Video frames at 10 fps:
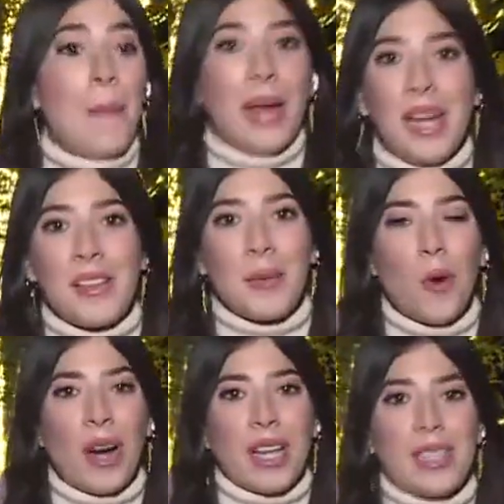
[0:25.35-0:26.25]
many of
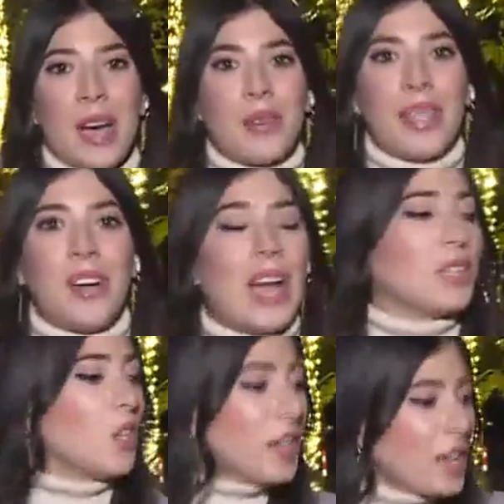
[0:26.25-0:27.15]
them walking down here
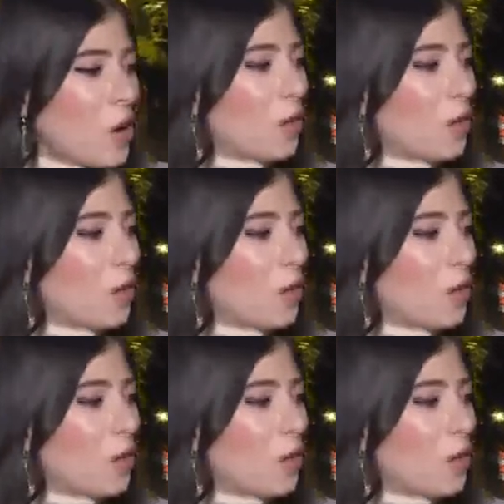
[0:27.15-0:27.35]
and looking